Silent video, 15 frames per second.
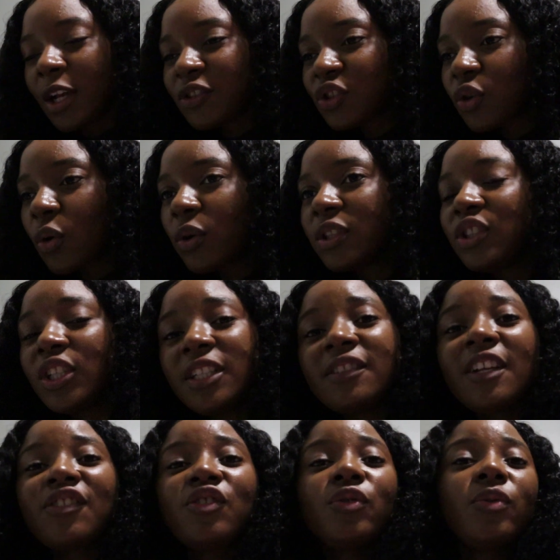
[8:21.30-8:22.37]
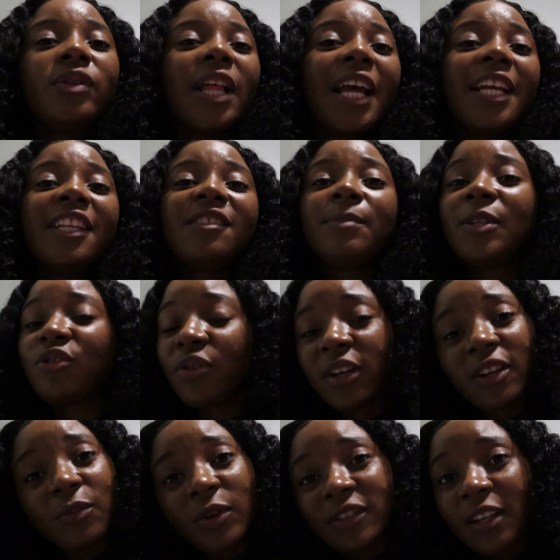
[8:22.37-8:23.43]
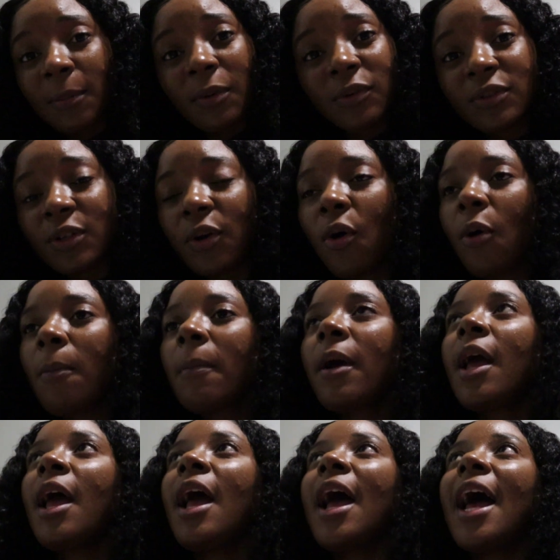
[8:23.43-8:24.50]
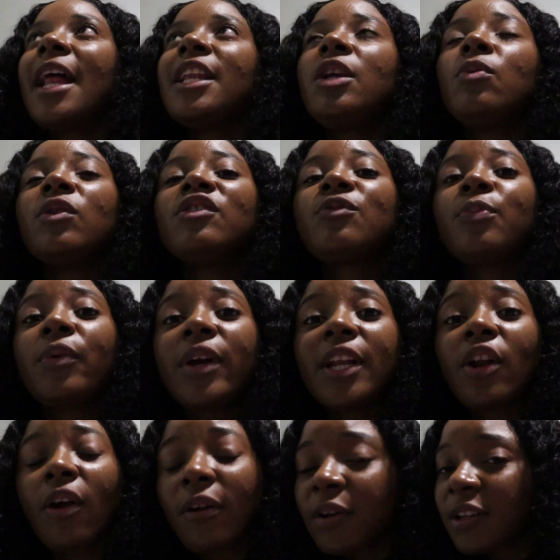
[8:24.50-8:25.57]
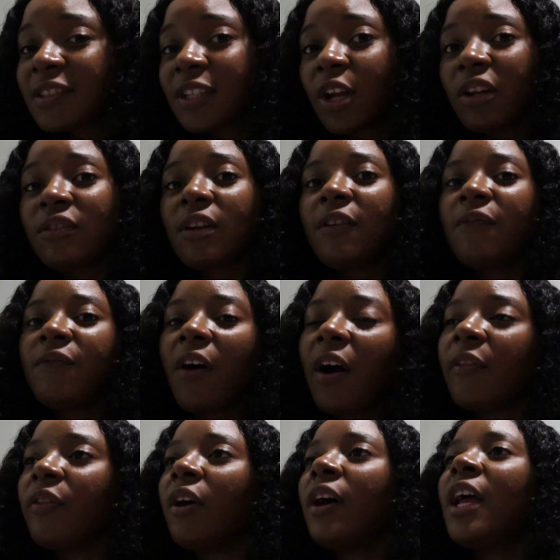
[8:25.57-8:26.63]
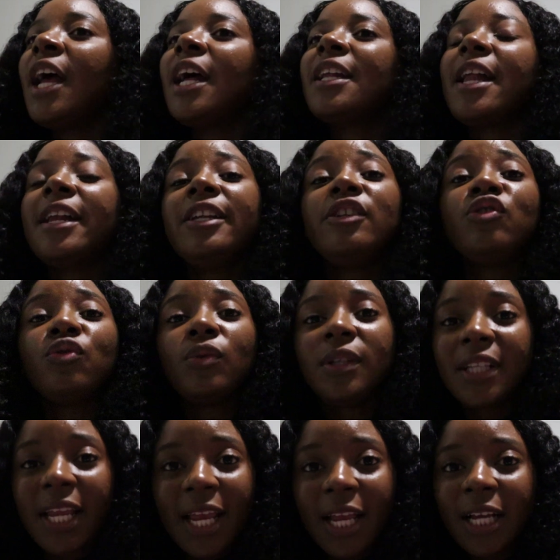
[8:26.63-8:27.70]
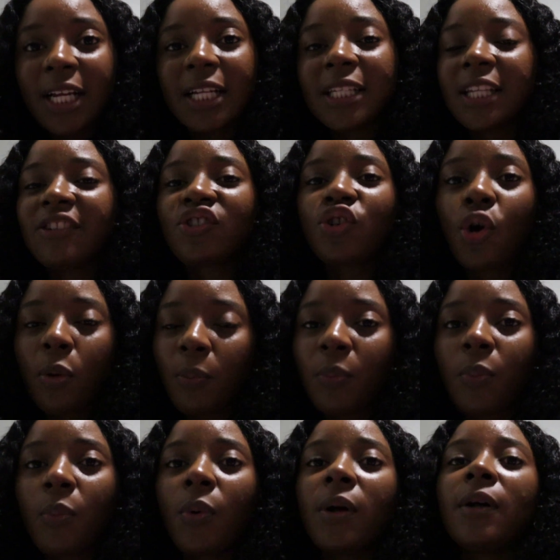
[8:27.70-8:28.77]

So Jesus knew that his betrayer was about to come, and he was praying earnestly unto the Father that he should take this cup,